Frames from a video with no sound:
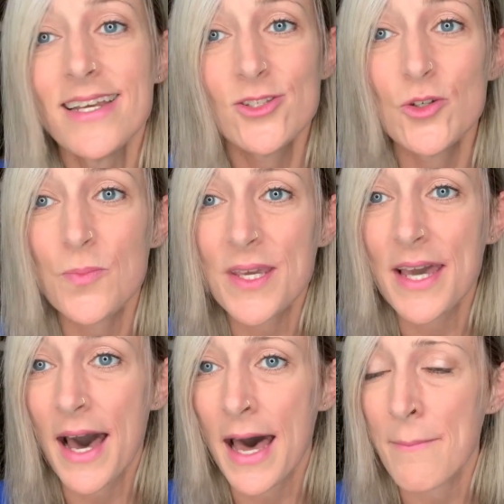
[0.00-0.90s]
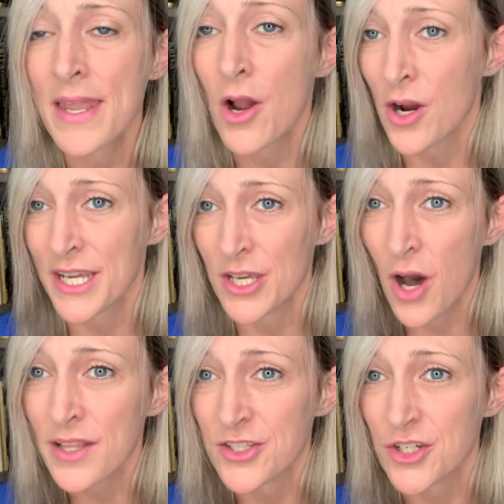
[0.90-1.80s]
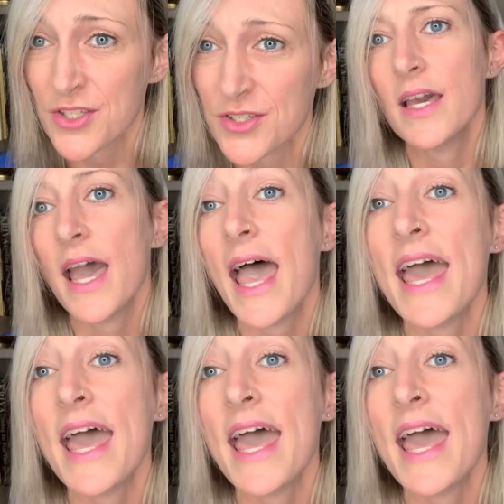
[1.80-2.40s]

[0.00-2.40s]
to become an archaeologist.